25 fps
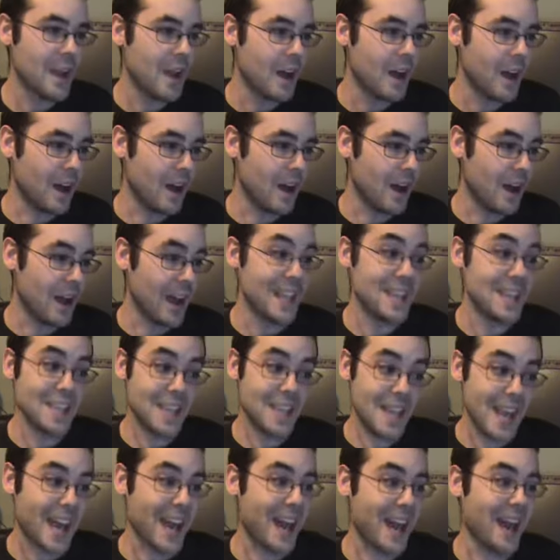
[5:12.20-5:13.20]
Uh, and
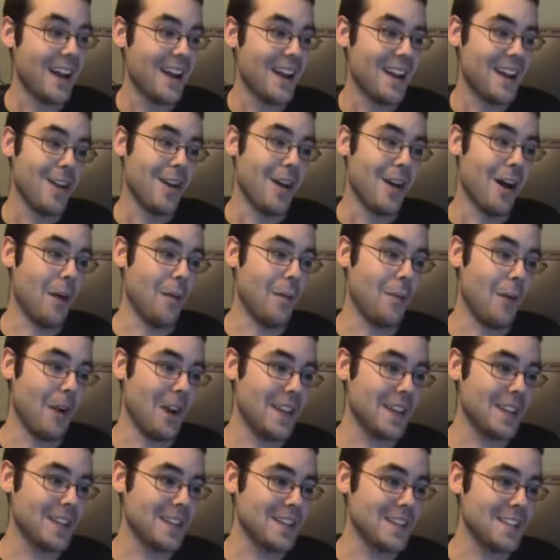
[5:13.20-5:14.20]
yeah, I'm
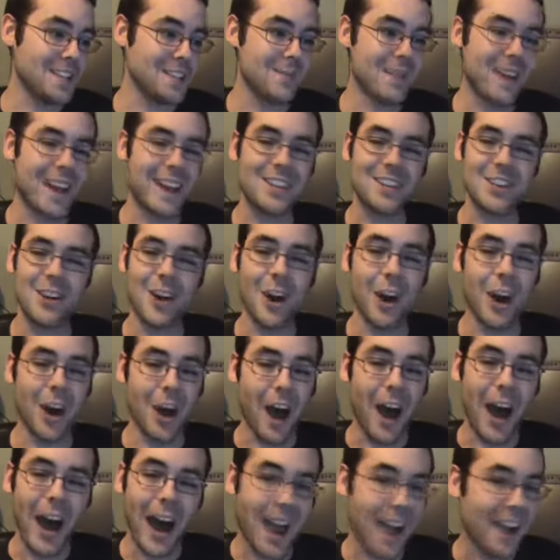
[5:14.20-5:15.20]
ranking this match
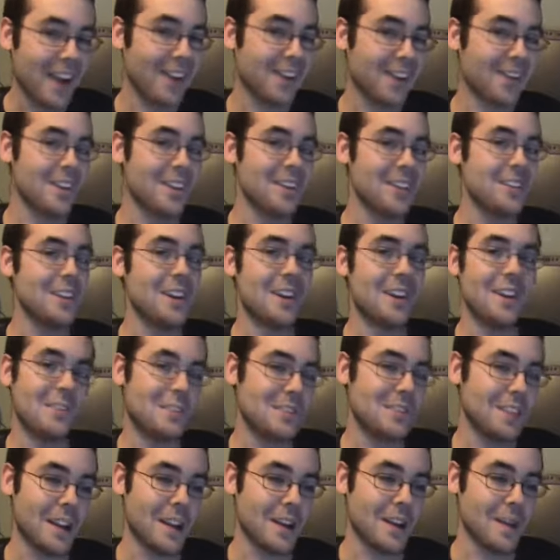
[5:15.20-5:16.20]
higher than the
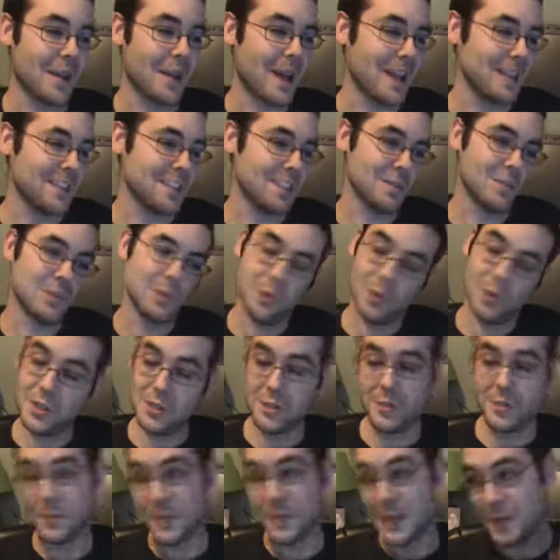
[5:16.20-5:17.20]
Undertaker match, and I'm sure
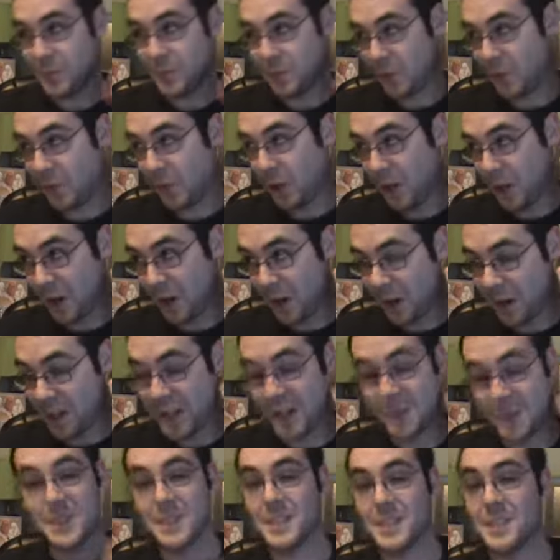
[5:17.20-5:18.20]
some people are going to
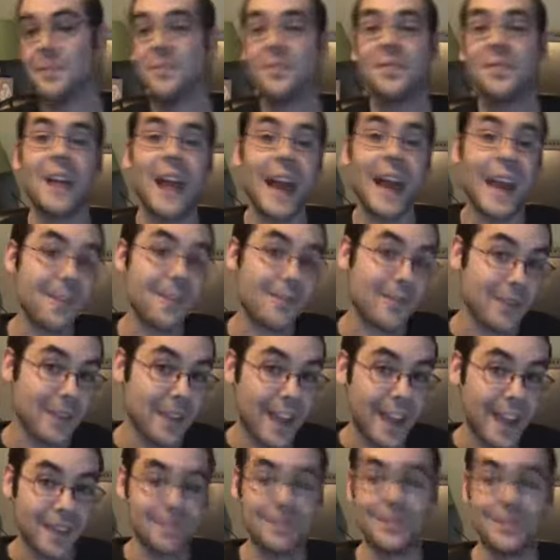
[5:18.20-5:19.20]
give me some flack for
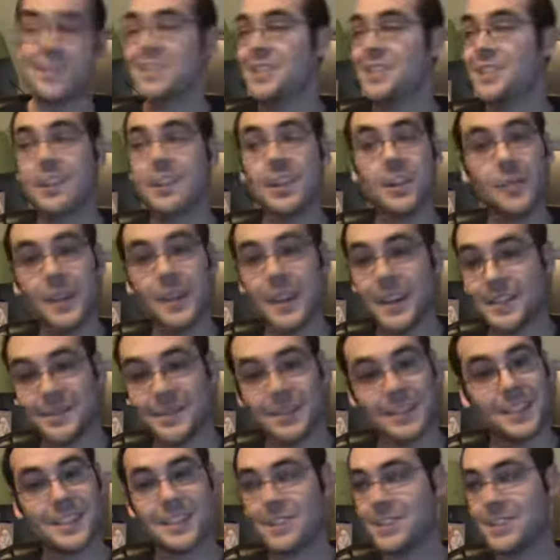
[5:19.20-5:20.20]
that. But you know what?
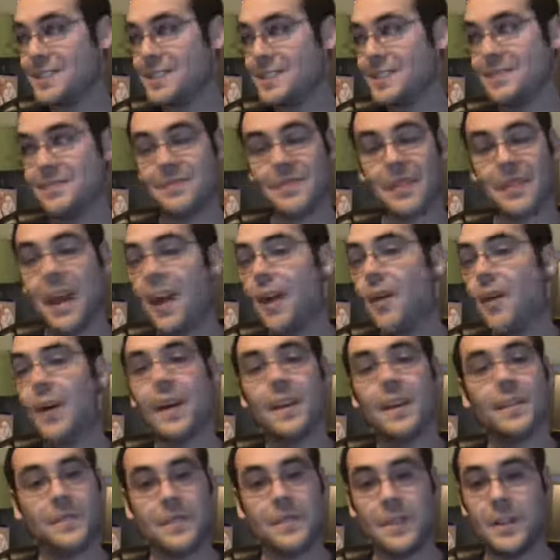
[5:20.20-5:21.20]
That's just how
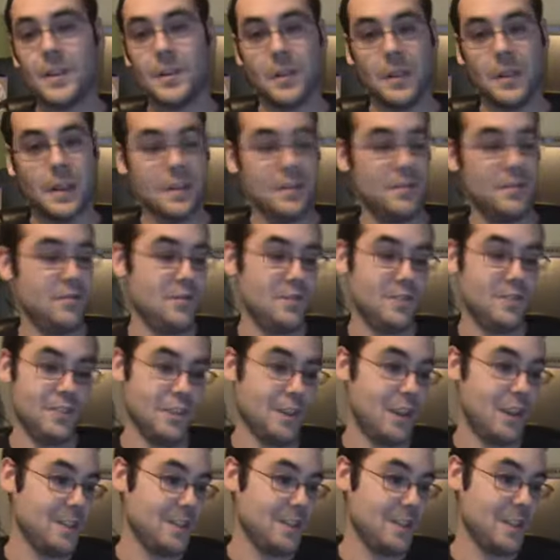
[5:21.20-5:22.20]
I feel, and
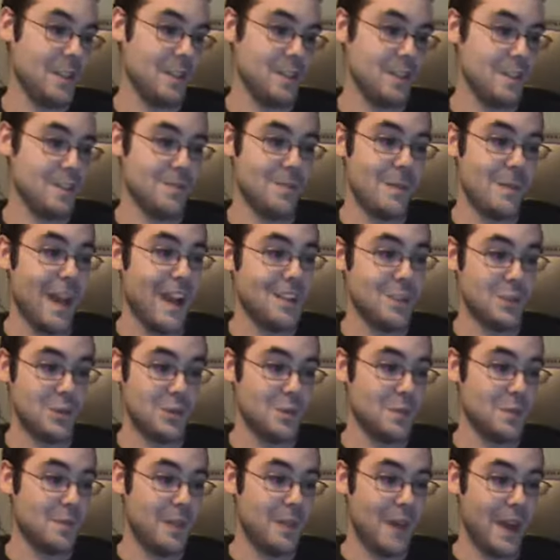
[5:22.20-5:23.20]
I think this match
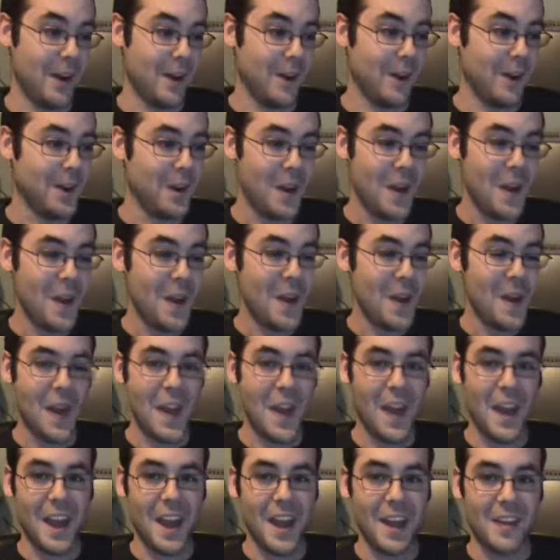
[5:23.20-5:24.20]
was better.
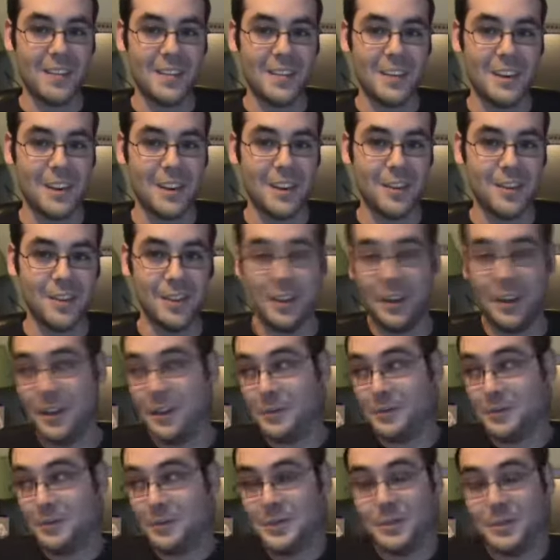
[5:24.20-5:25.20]
And, uh, you
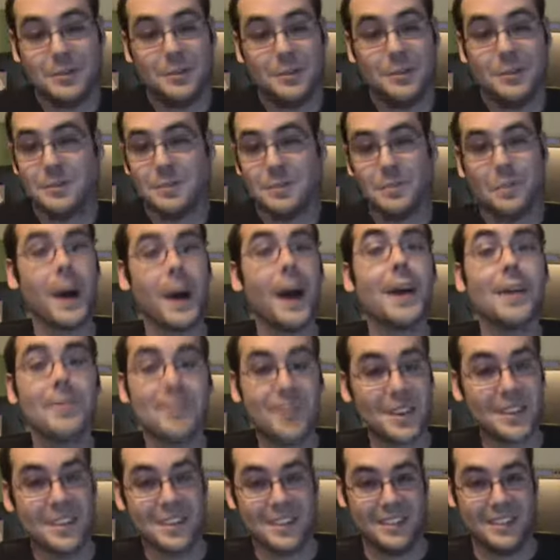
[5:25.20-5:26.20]
know, it's just my
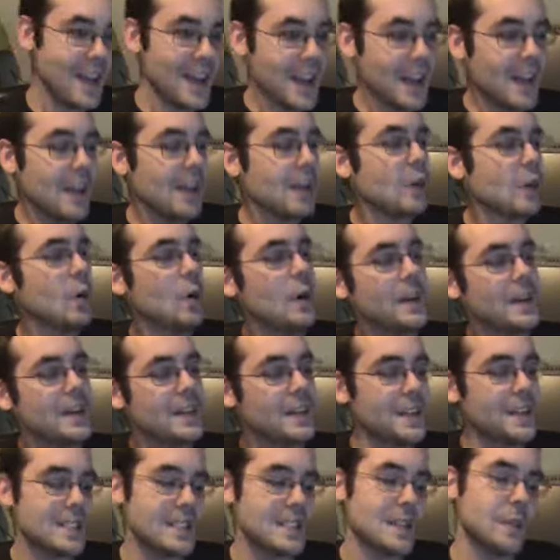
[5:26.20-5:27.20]
opinion. And going
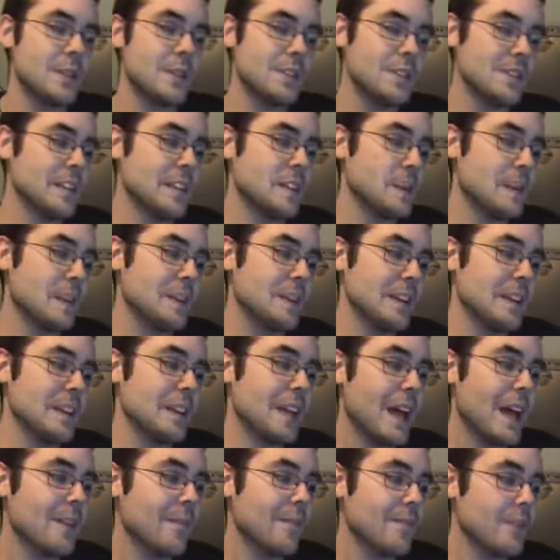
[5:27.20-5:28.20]
into this, I wasn't expecting a
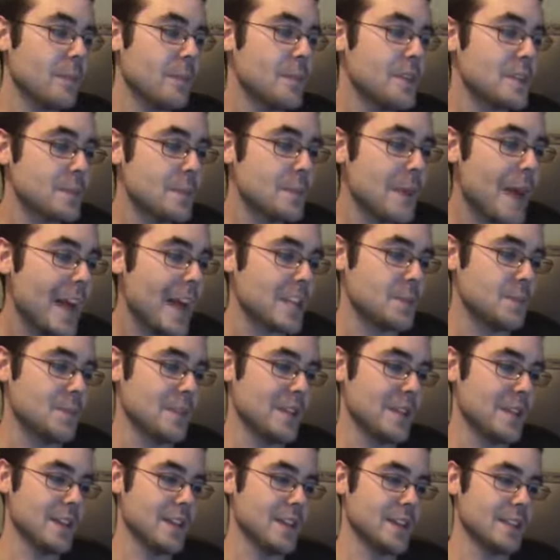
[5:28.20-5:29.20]
lot from this match
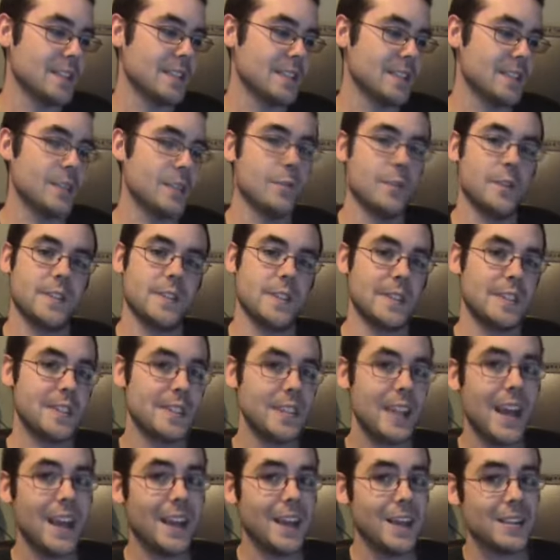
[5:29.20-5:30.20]
because it was the
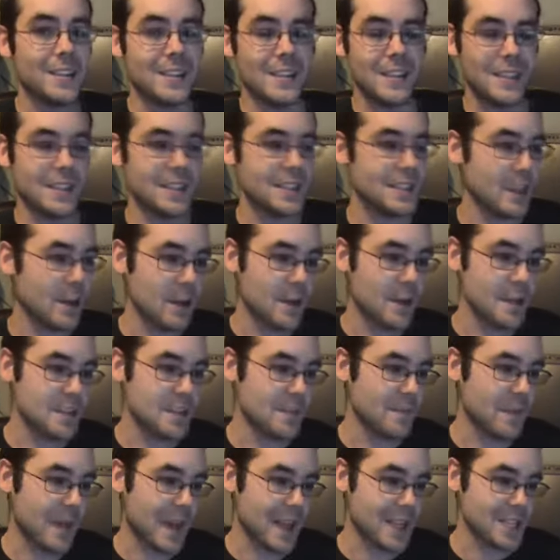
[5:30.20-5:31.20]
second in a series
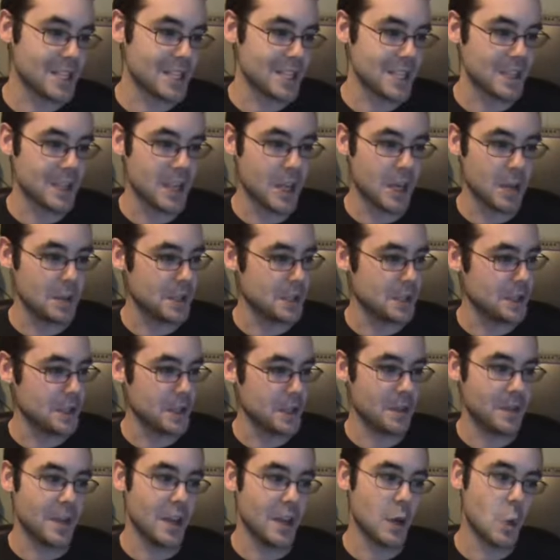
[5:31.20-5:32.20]
of matches. I thought it was just
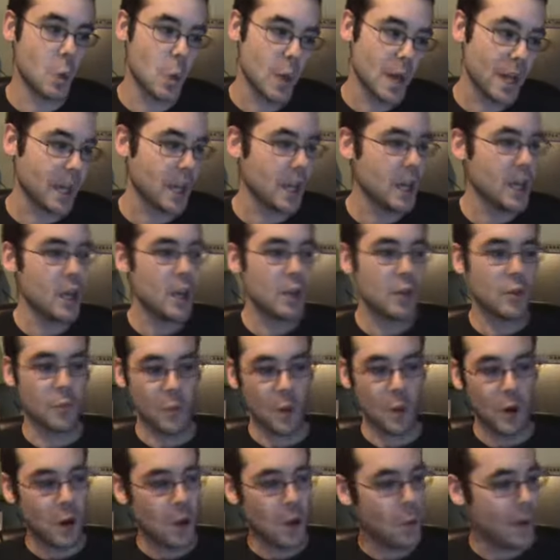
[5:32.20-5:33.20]
going to be a quick
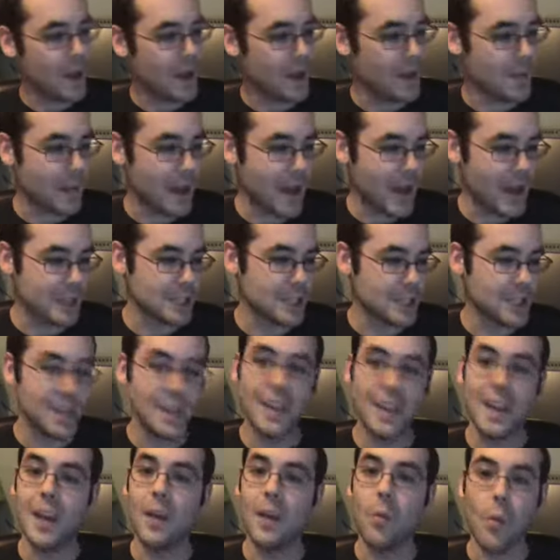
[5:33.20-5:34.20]
throwaway match.
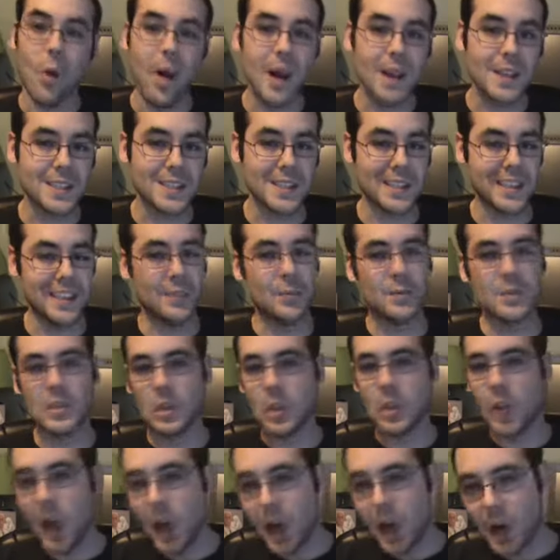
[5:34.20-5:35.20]
And it wasn't. It
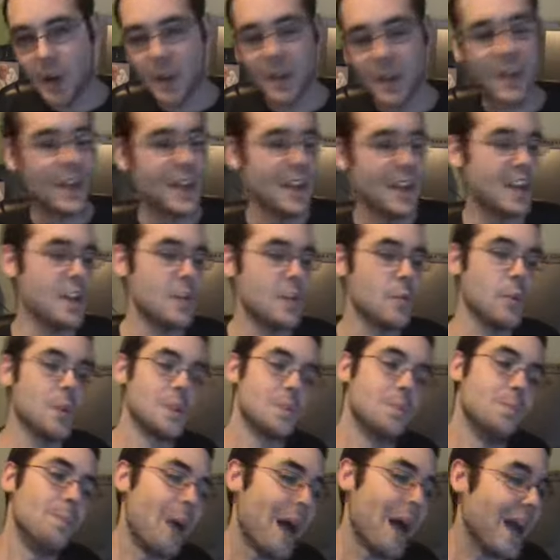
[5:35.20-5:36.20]
was long. It was
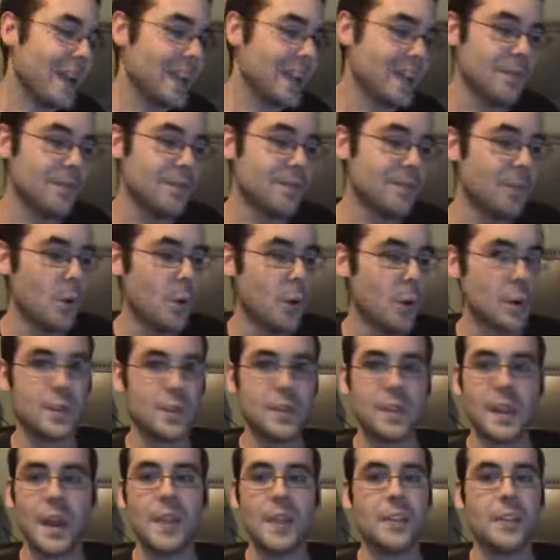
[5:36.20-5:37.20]
back and
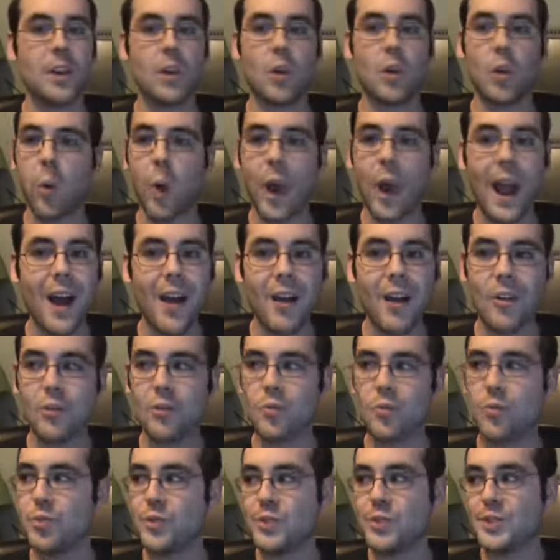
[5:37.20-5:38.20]
forth. And the
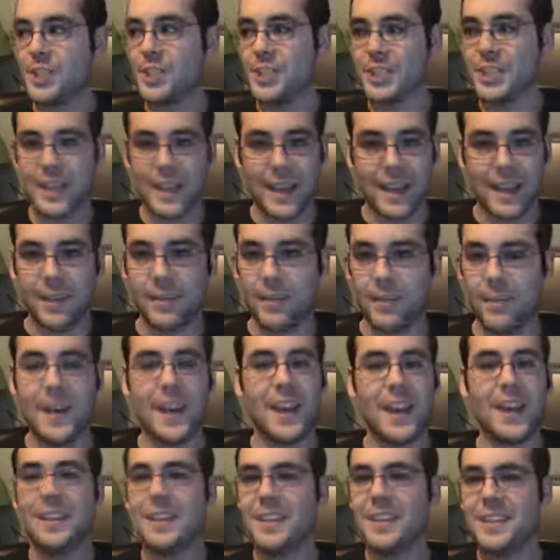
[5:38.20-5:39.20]
crowd was just like,
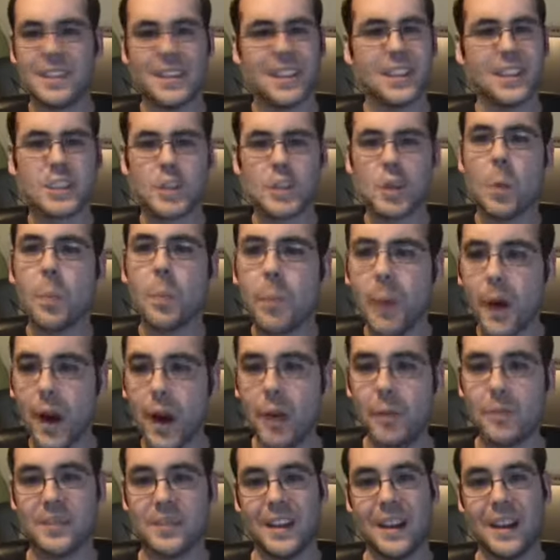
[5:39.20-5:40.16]
man, they just got so pumped.